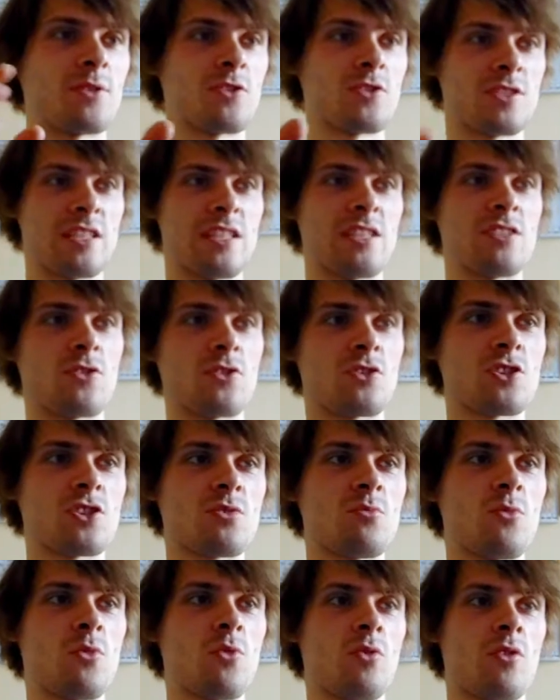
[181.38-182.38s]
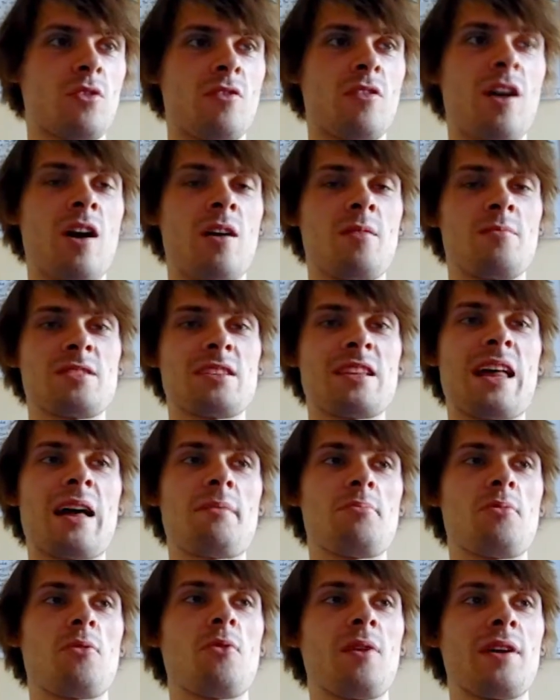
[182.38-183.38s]
because he's got smaller arms at
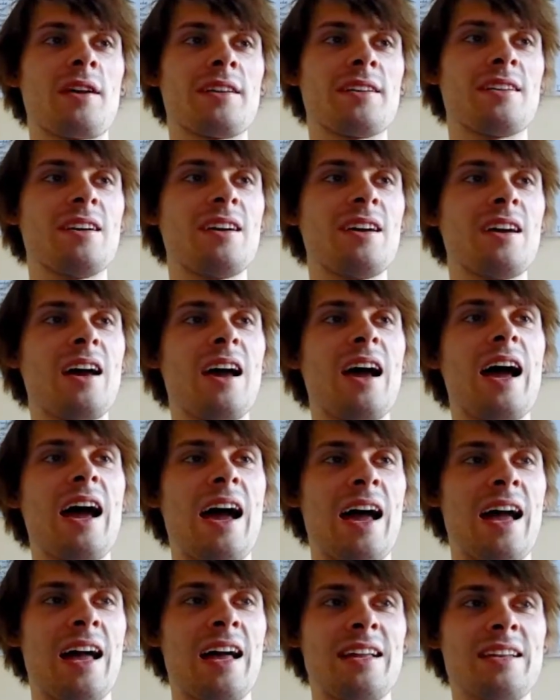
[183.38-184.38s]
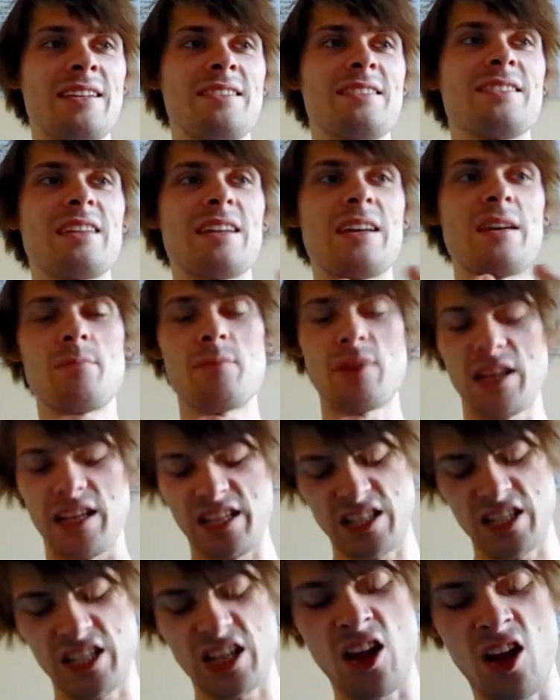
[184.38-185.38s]
that point, but
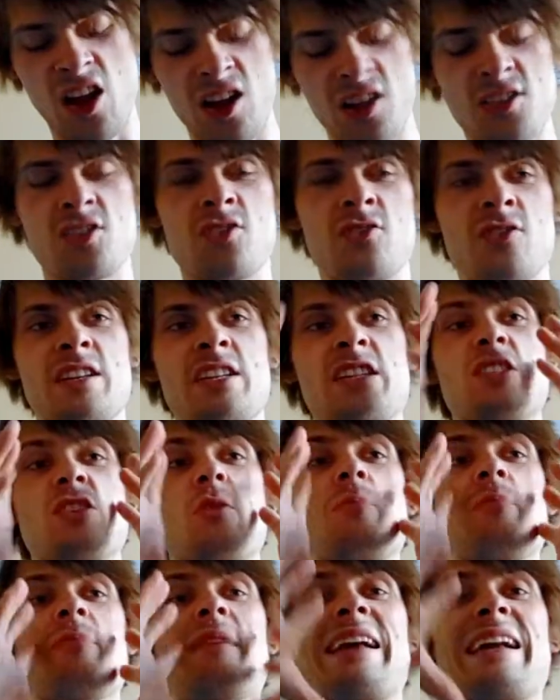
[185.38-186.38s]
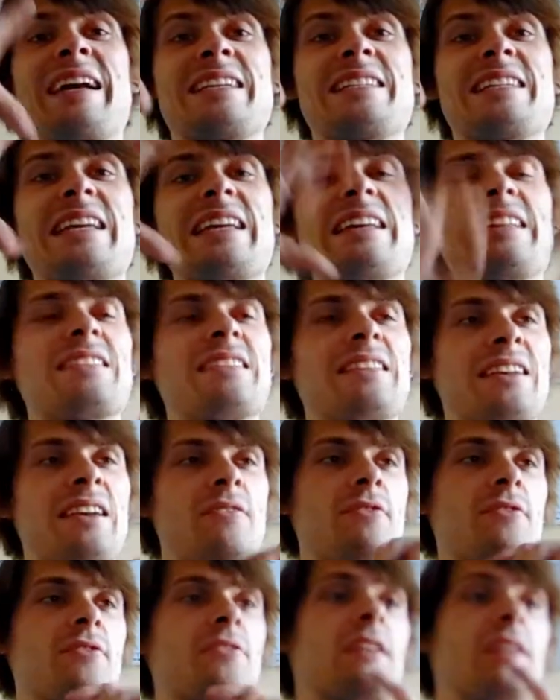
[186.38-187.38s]
he's larger and he's got bigger teeth and
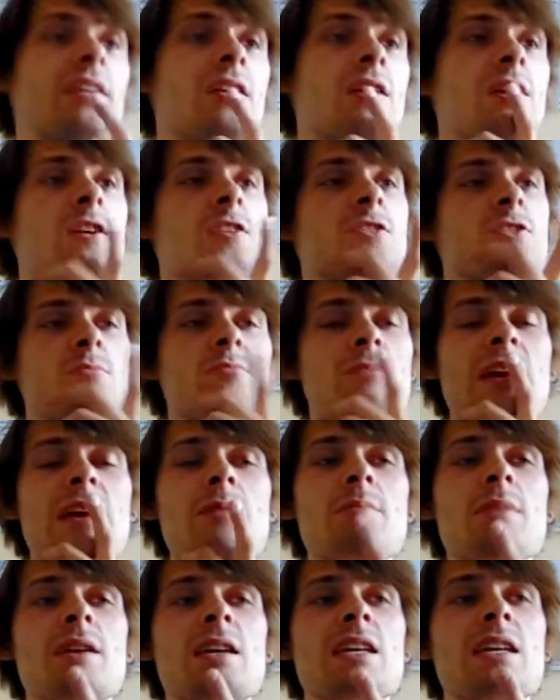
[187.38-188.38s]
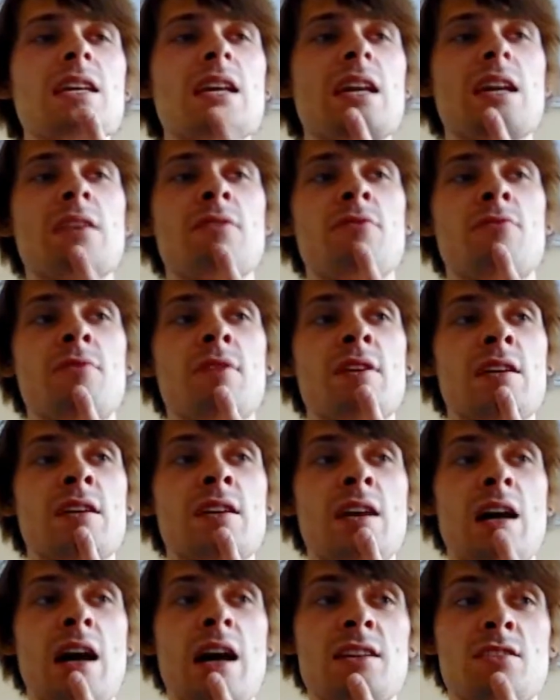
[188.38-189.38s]
everything. So maybe if
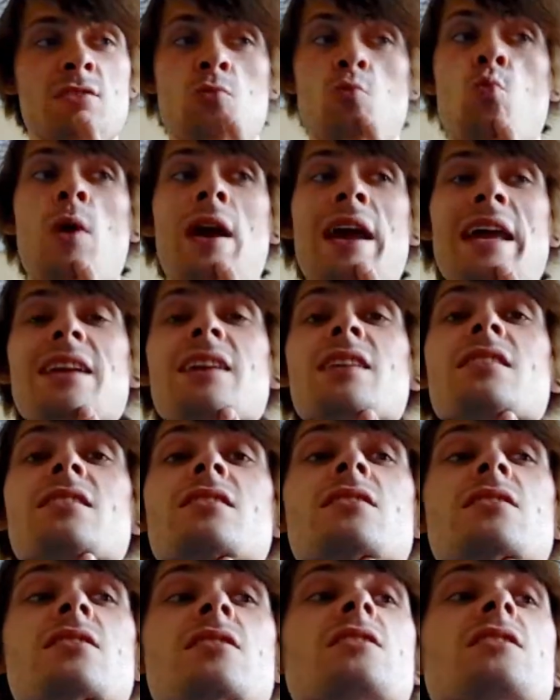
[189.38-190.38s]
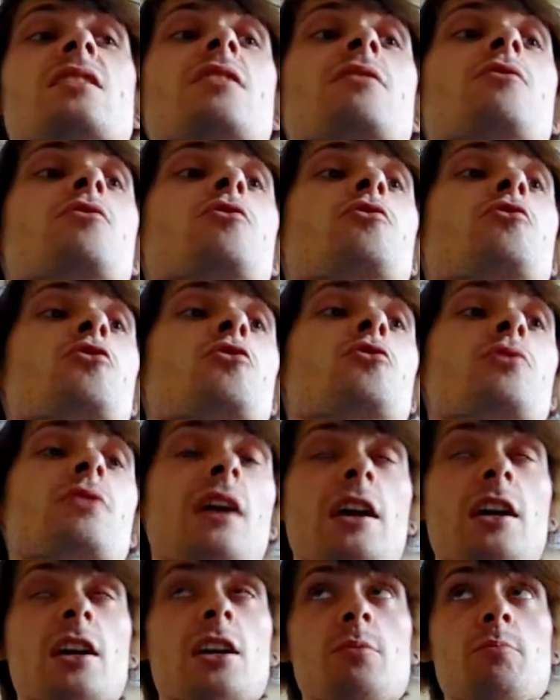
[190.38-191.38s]
he has awakened the devil fruit,
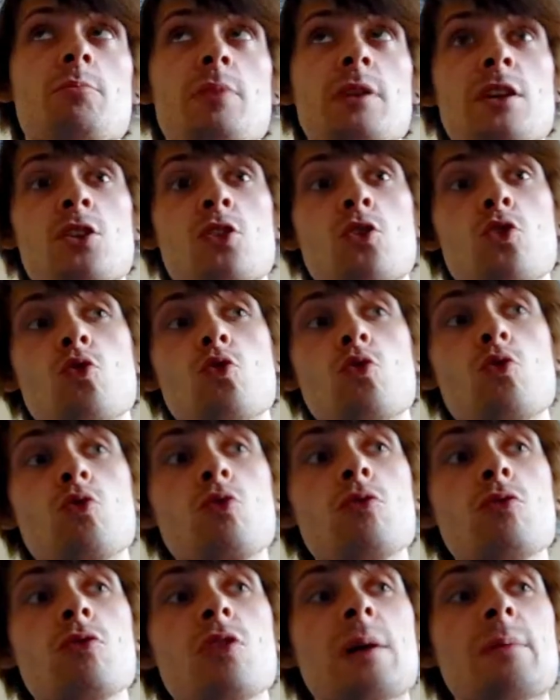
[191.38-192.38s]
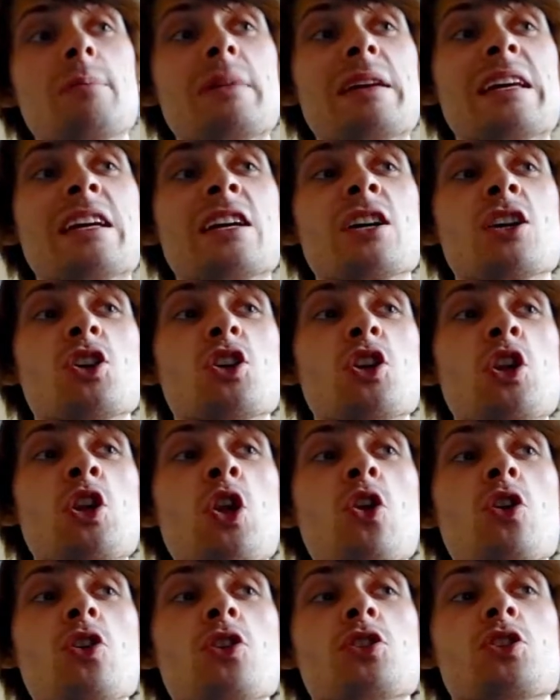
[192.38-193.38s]
that could be cool, like being a
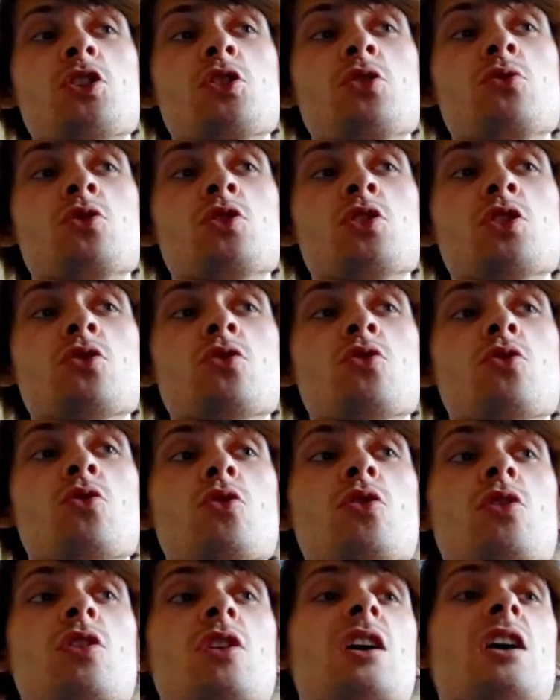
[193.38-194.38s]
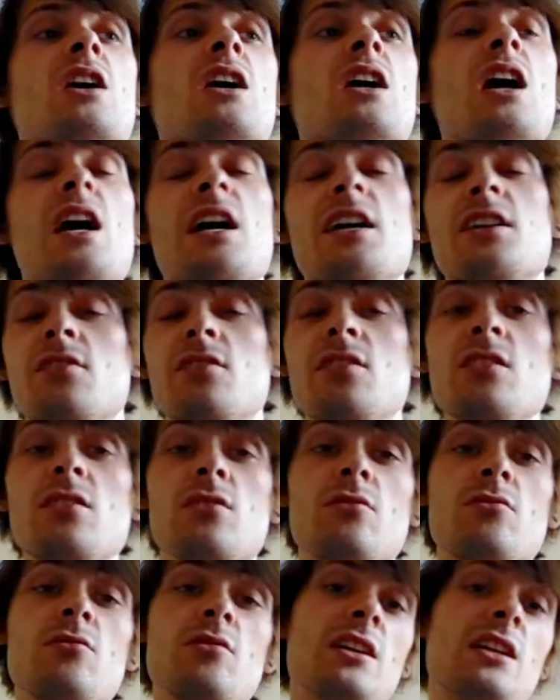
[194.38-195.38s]
lot huger, or I don't
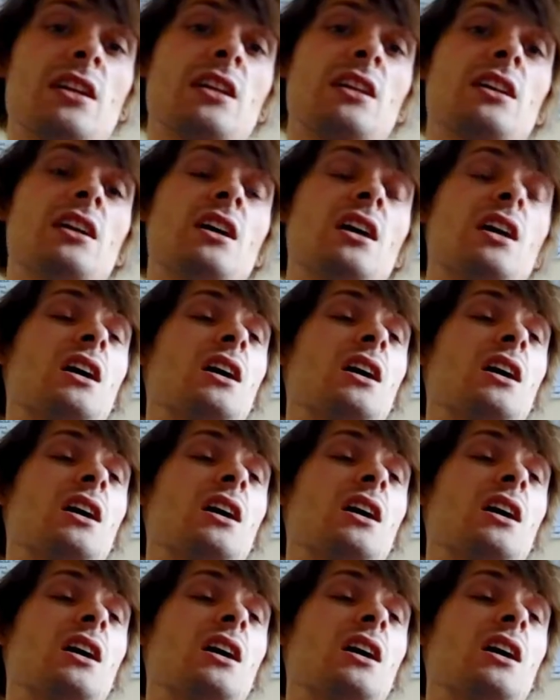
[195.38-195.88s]
know really.